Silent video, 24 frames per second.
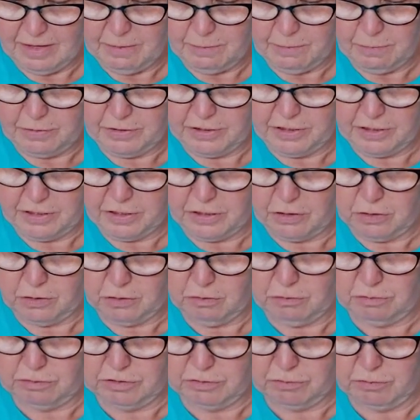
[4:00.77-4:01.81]
but you can
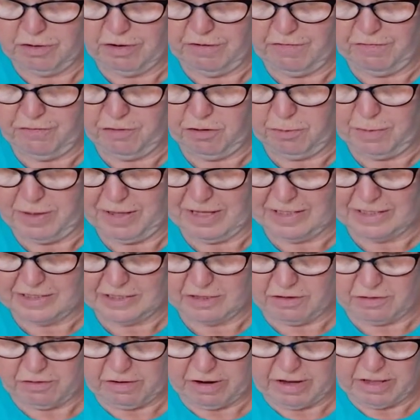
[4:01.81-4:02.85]
always reform it. That's
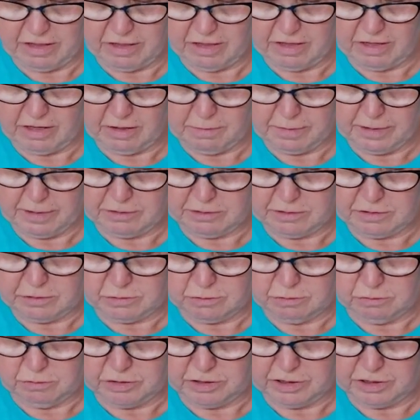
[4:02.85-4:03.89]
the great thing about
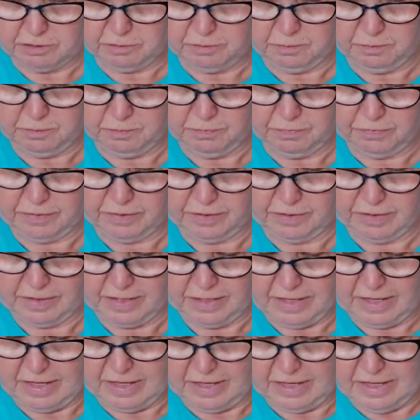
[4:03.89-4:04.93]
salt dough.
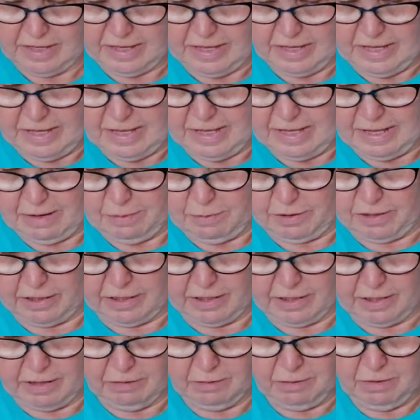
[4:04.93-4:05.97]
There we
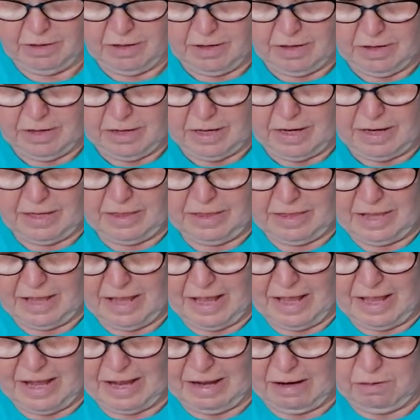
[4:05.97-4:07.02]
go. And
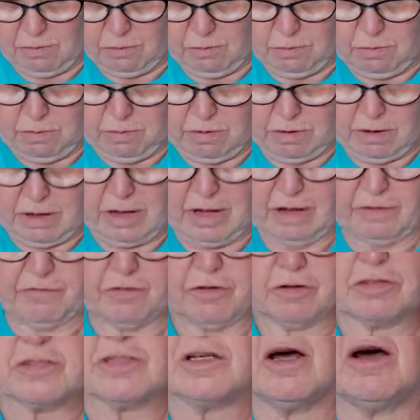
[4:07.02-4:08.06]
now I've
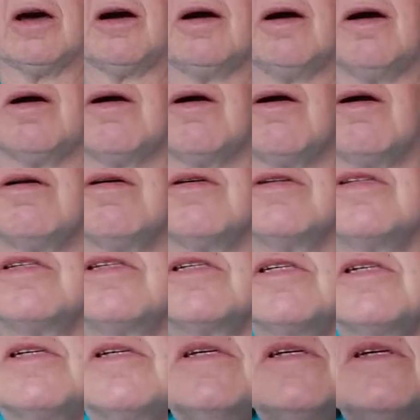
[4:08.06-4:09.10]
got a heart